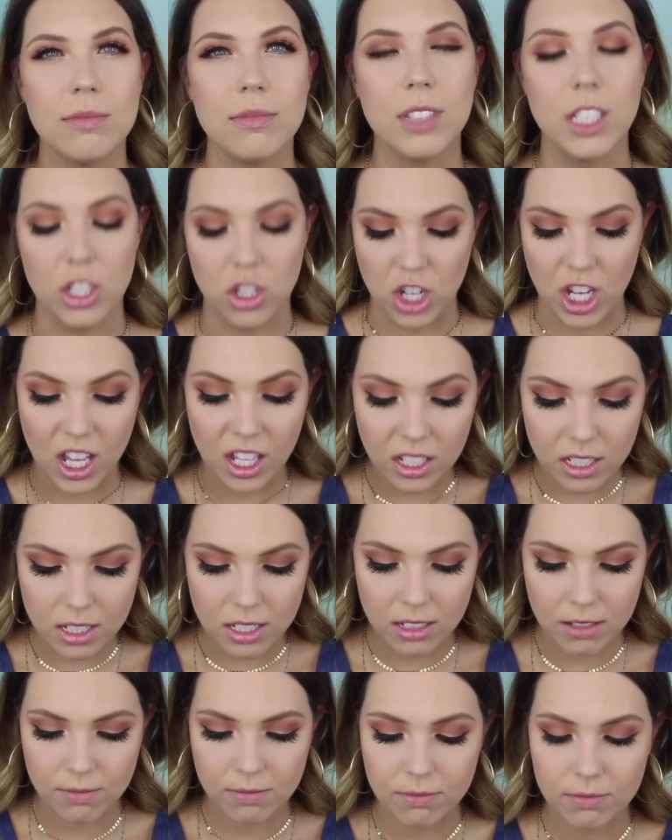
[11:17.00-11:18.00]
the
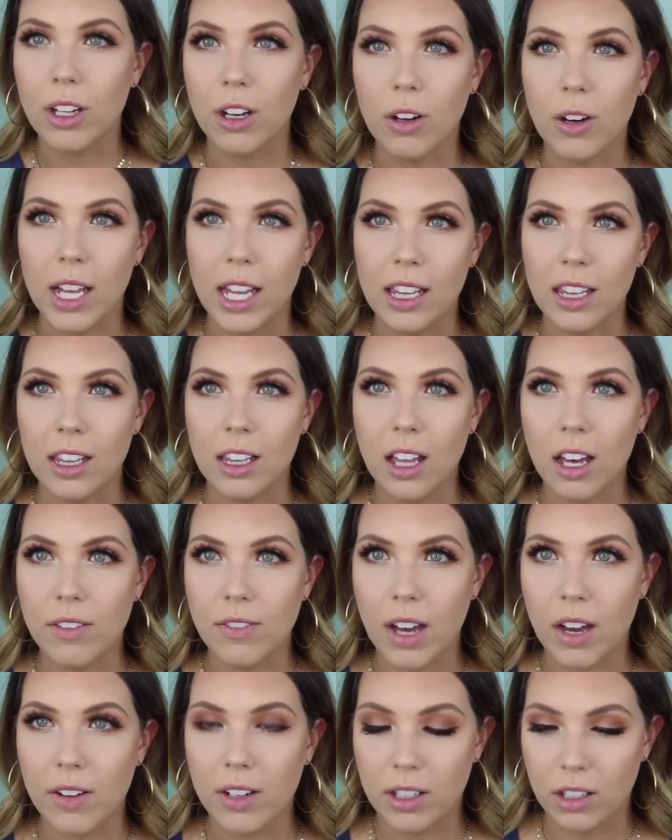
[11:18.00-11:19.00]
cheeks. Oh, I
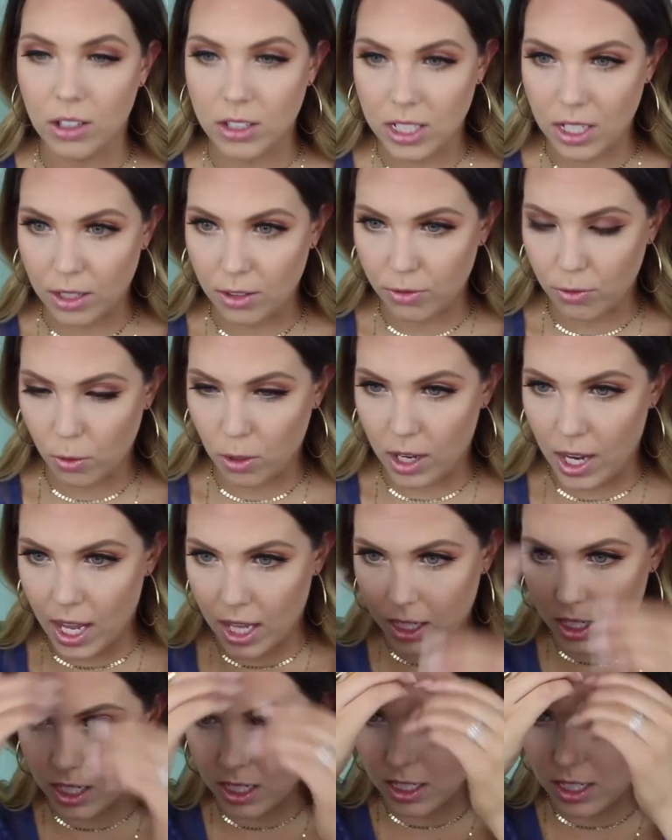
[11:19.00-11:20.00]
love how it looks on the
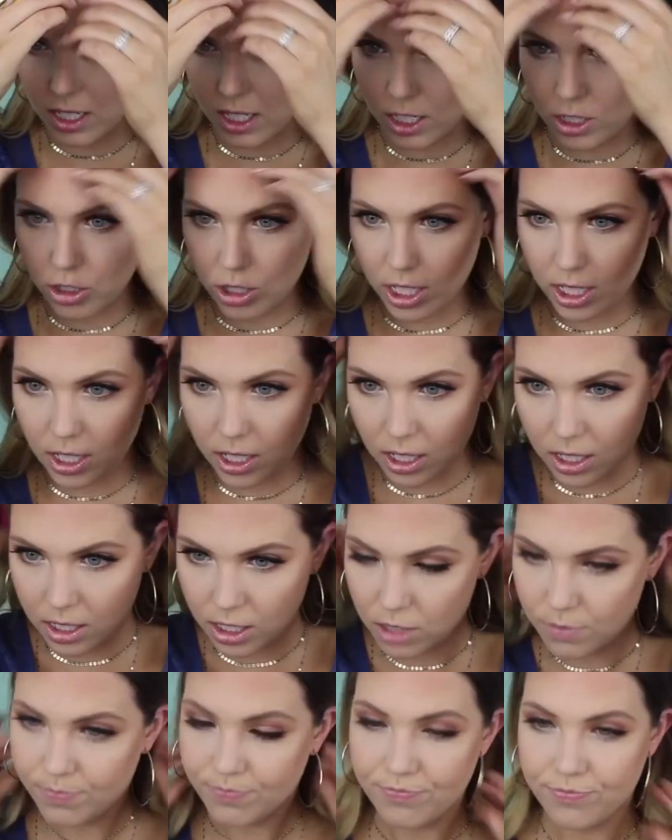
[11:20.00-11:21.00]
forehead. It's such like
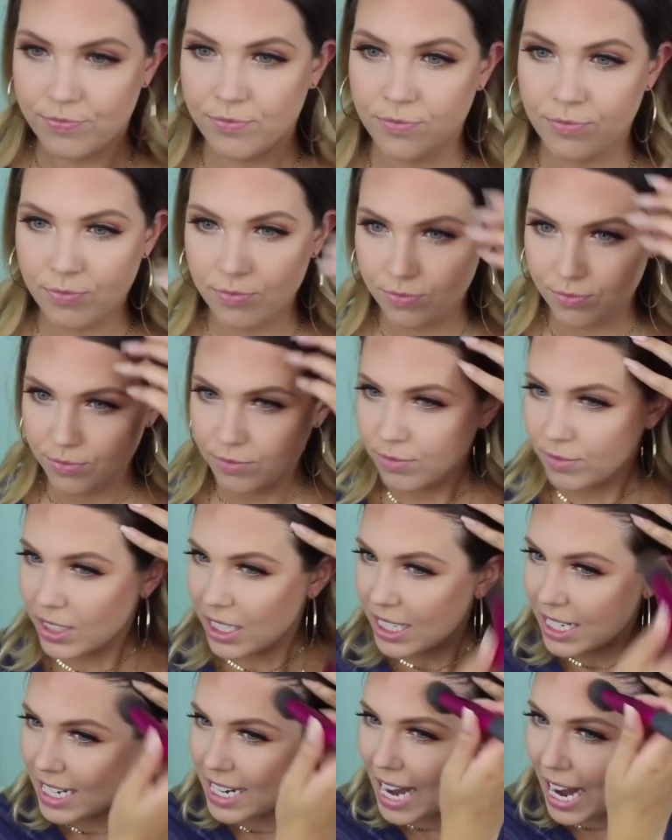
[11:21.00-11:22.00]
a
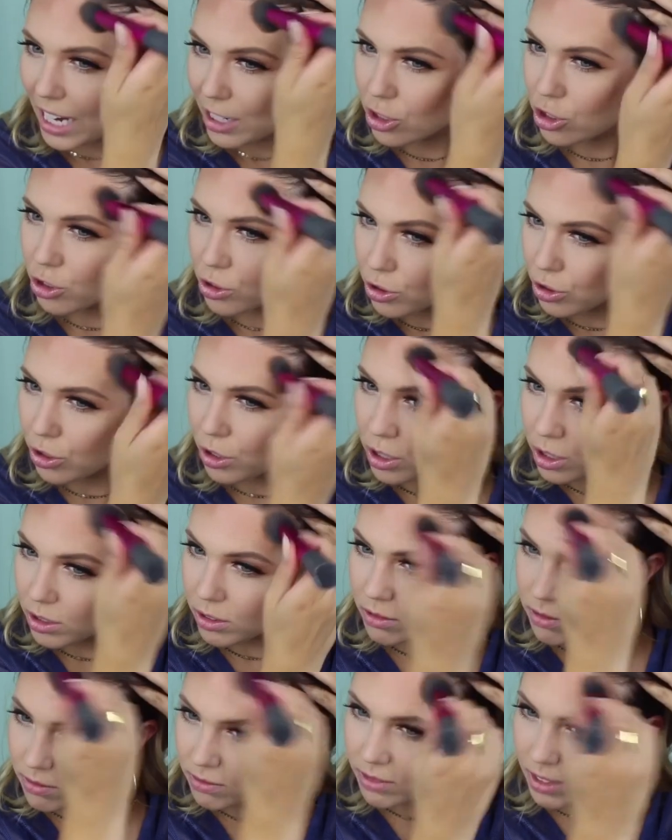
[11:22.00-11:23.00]

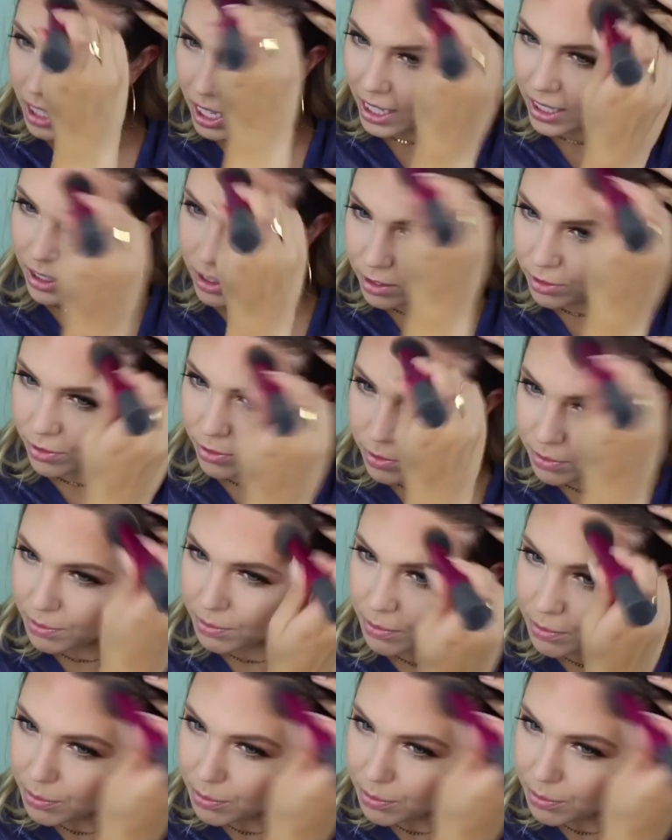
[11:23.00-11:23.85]
natural kind of